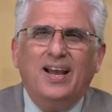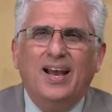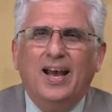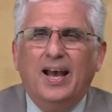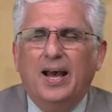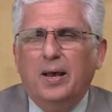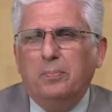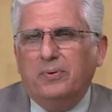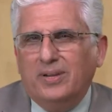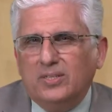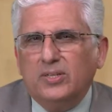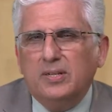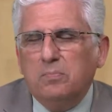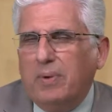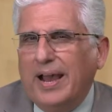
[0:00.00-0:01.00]

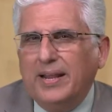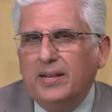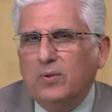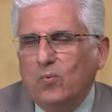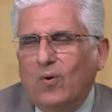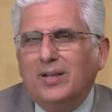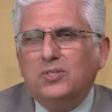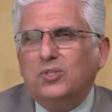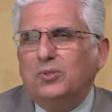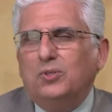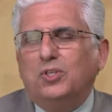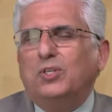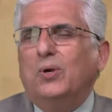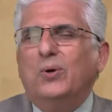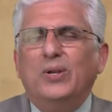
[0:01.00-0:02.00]
President Biden wants to
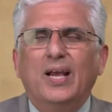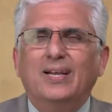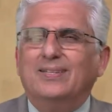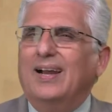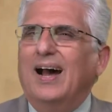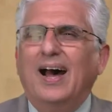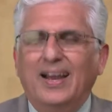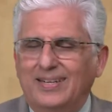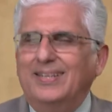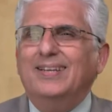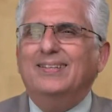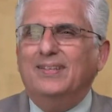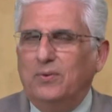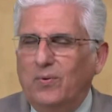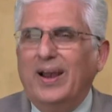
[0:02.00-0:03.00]
show that I did
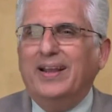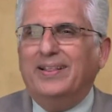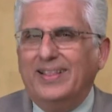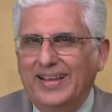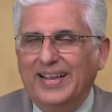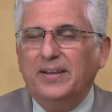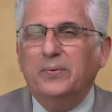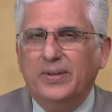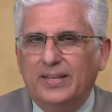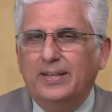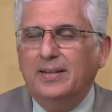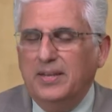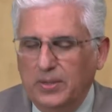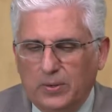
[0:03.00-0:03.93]
the right thing with the nuclear